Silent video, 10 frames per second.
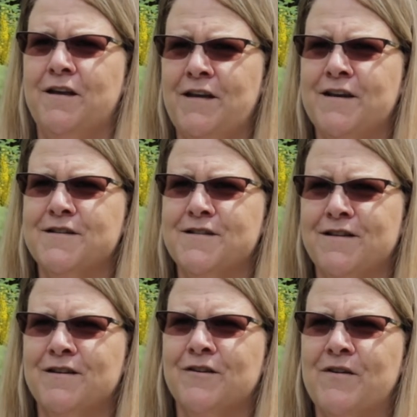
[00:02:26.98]
Yes,
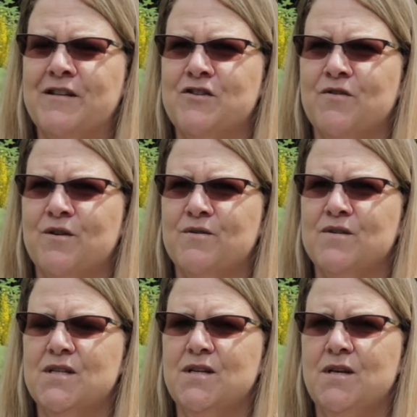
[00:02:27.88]
great
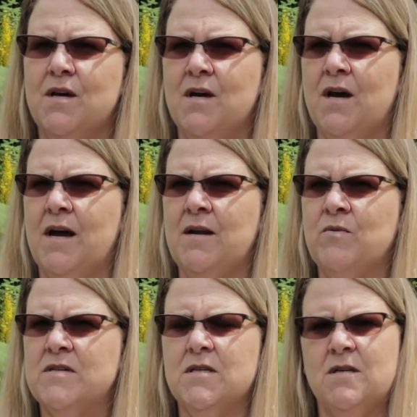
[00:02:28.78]
struggles. I
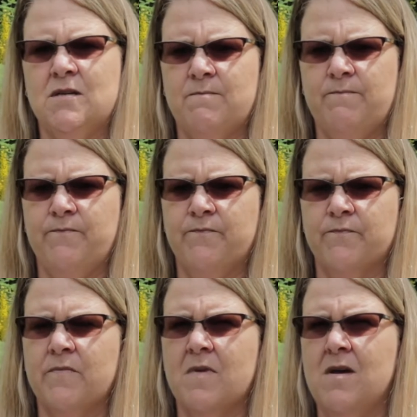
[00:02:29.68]
was a
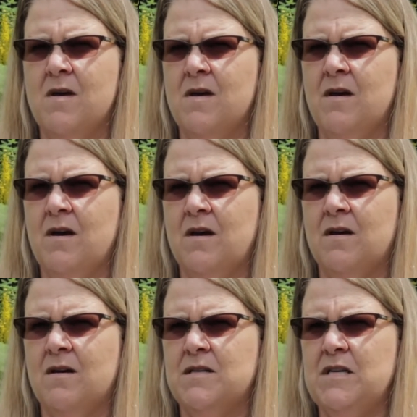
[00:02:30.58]

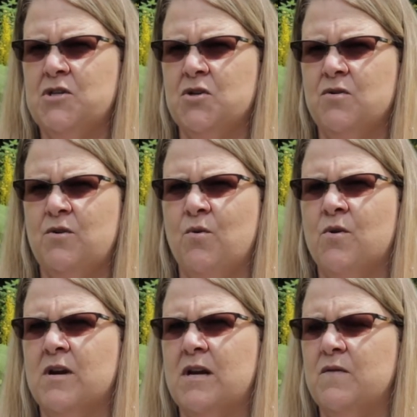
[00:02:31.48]
teacher in
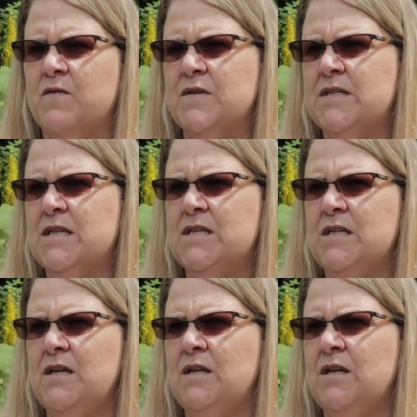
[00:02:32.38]
Oregon for
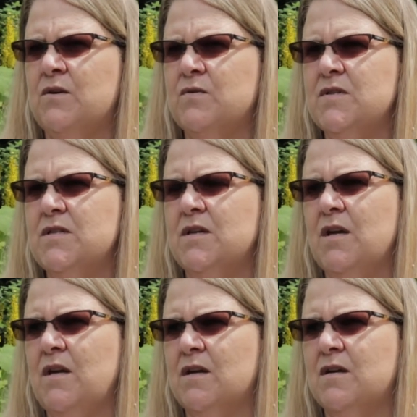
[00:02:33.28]
16 years,
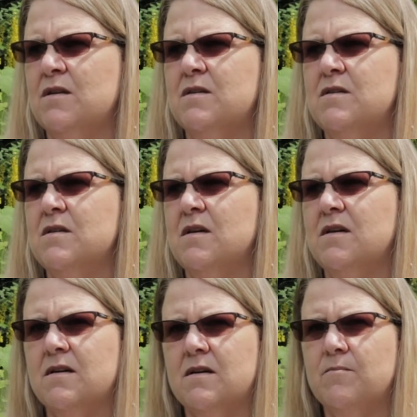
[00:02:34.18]
and
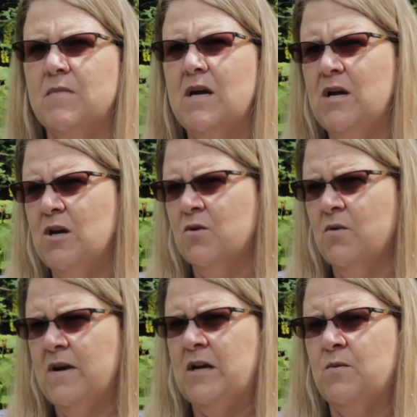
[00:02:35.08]

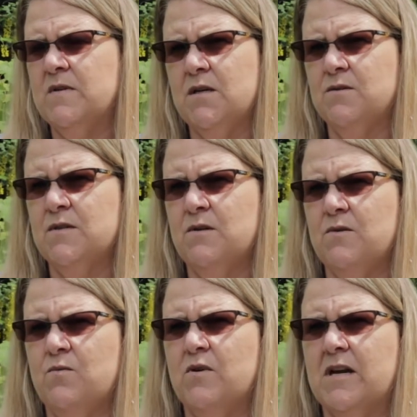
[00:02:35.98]
Craig was
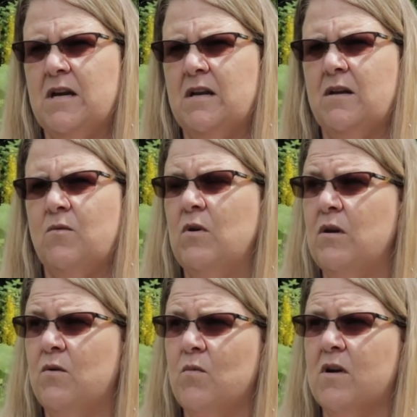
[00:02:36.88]
also working
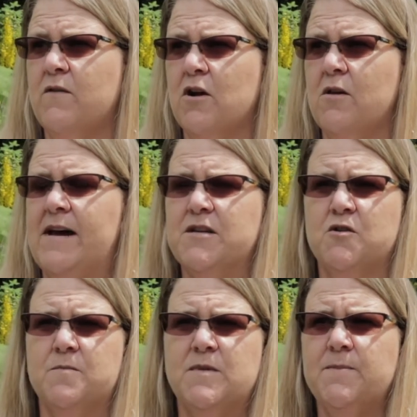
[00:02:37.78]
in one of our
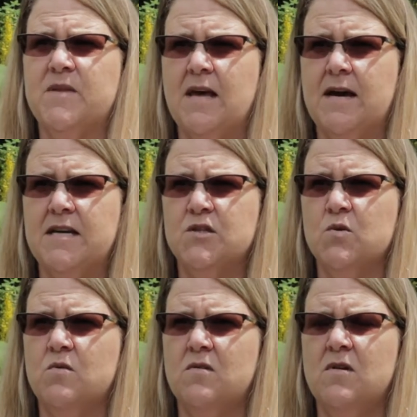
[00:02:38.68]
classrooms up at the high
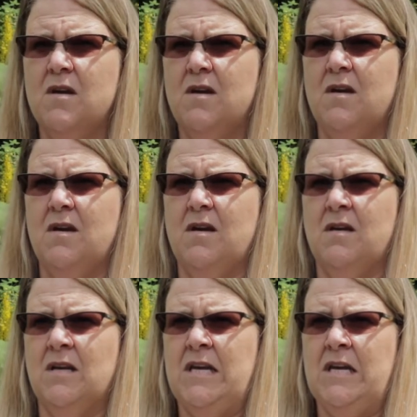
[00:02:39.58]
school,
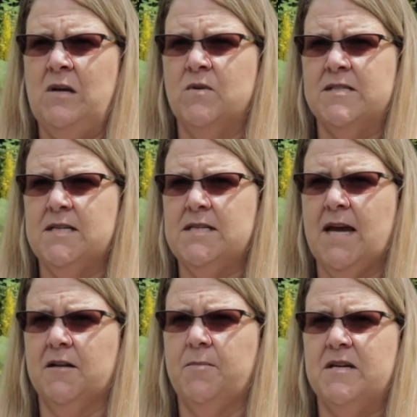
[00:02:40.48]
and he was
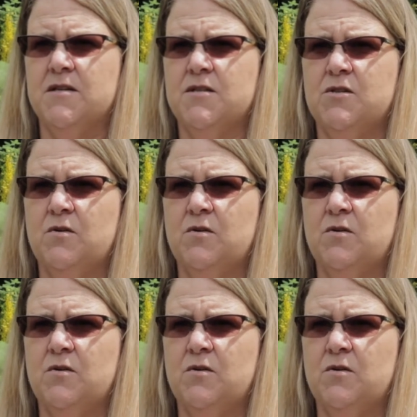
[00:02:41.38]
attacked by a